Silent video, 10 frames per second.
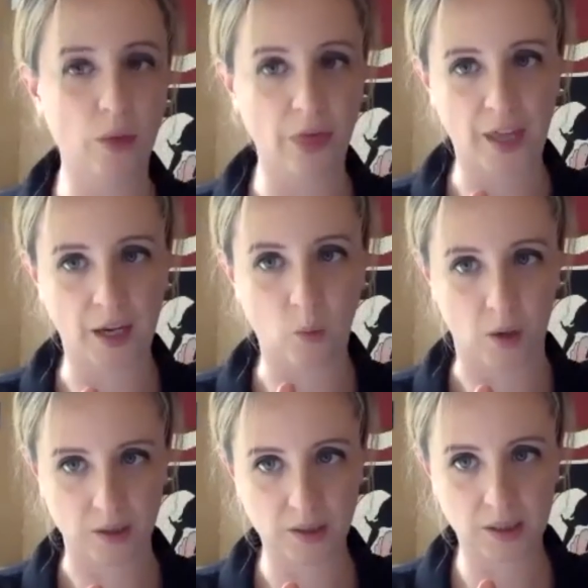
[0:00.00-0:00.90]
thing at
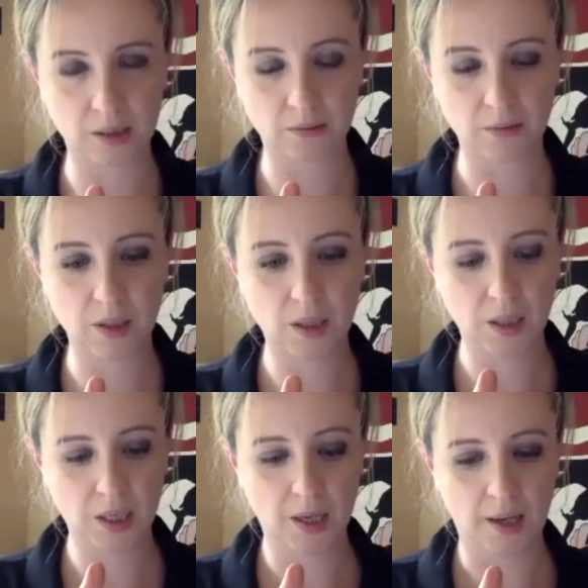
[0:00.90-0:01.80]
once,
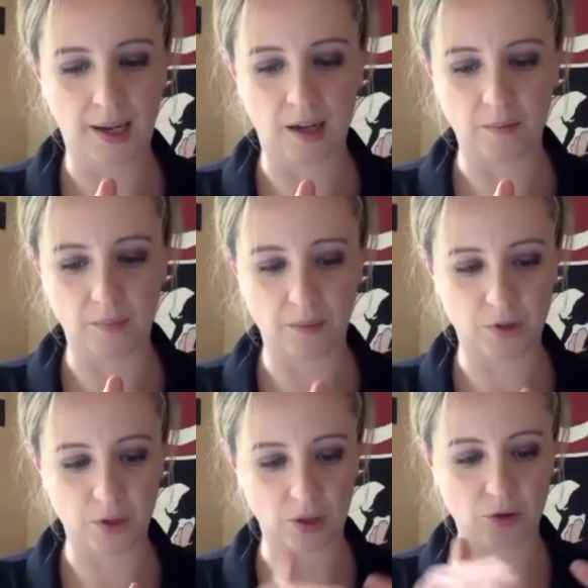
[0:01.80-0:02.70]
okay. um,
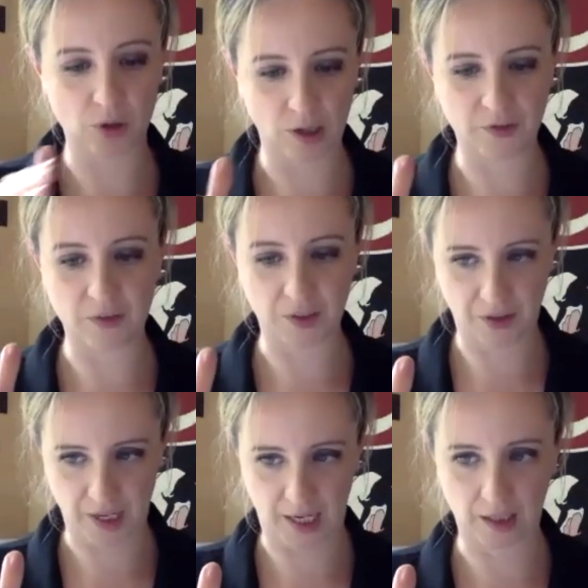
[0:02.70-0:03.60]
doing a draft of a
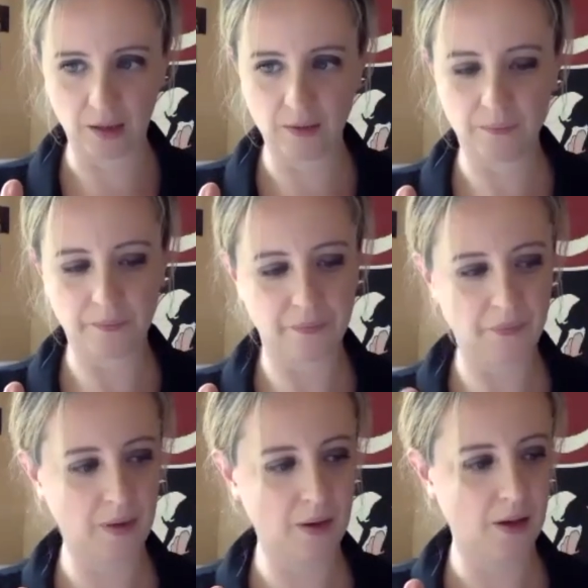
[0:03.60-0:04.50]
thing,
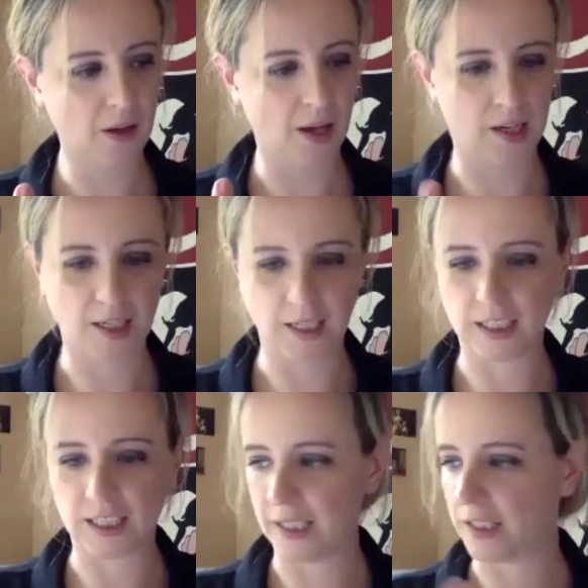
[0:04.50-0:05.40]
and I need
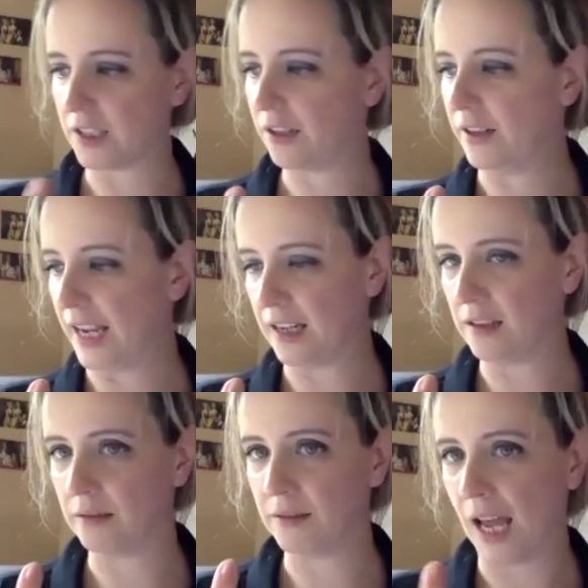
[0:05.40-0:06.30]
to get it done
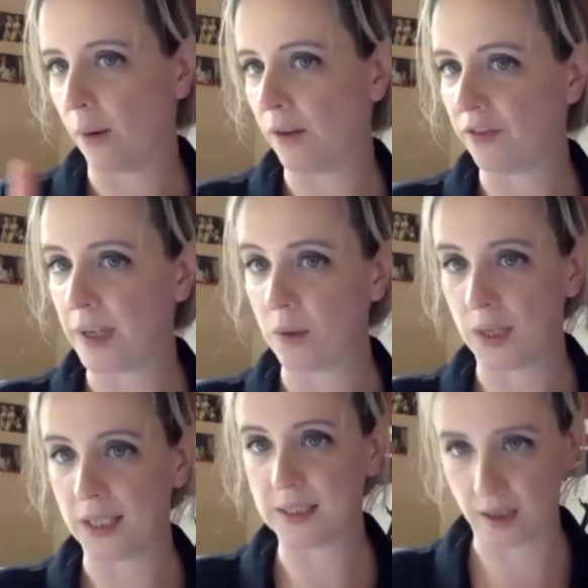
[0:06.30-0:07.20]
in however many
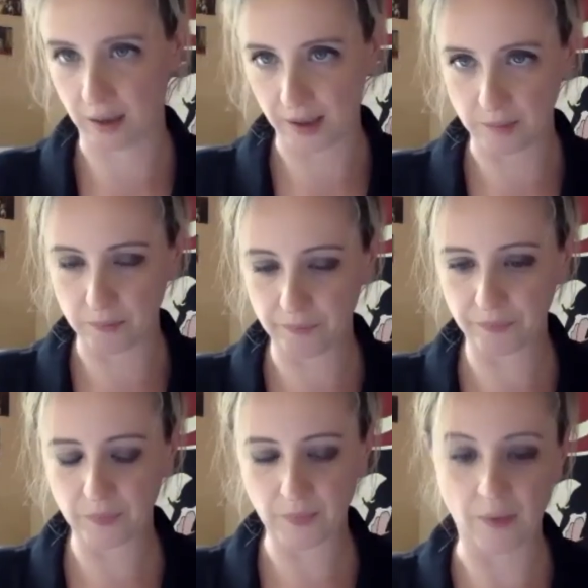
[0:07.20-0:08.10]
weeks' time.
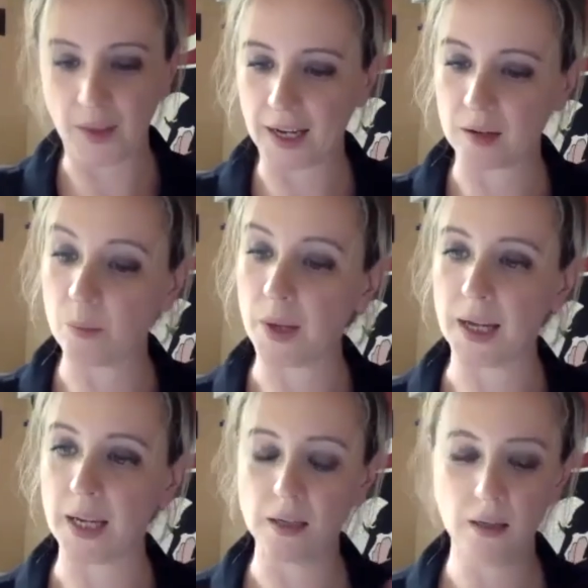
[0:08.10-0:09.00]
And that can be